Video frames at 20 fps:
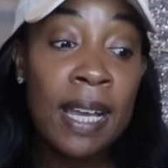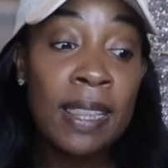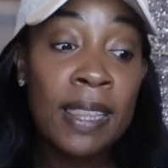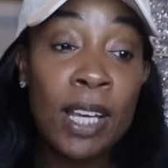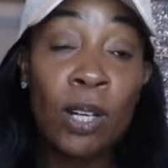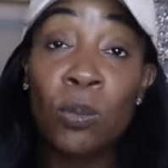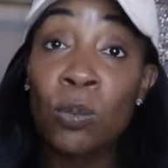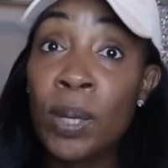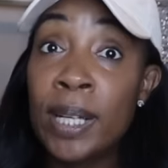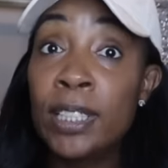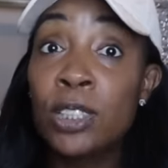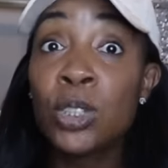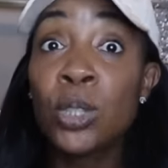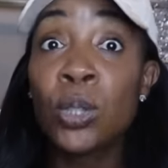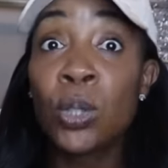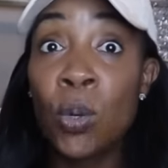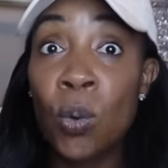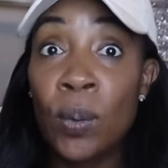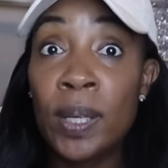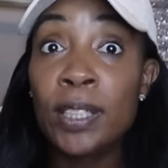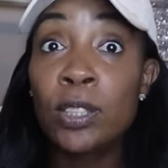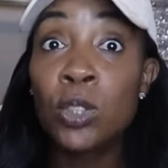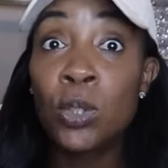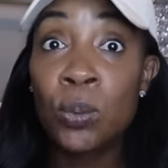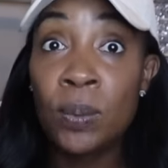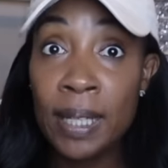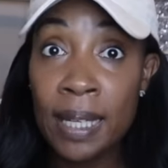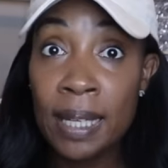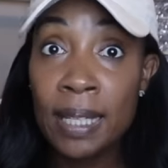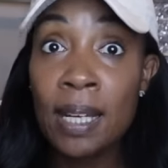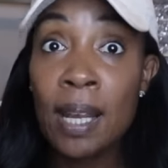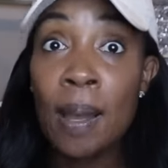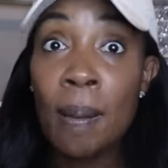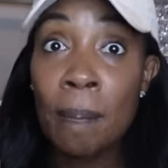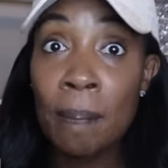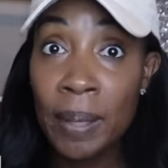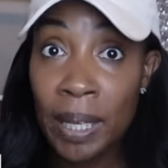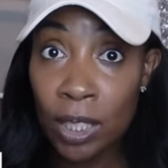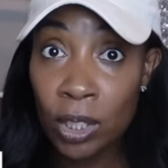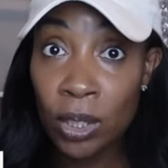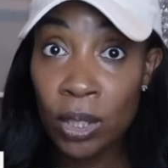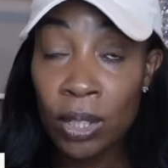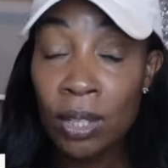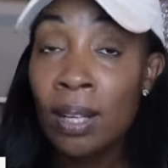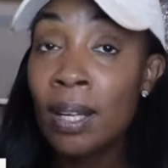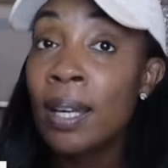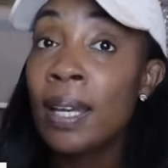that rates are going to get better.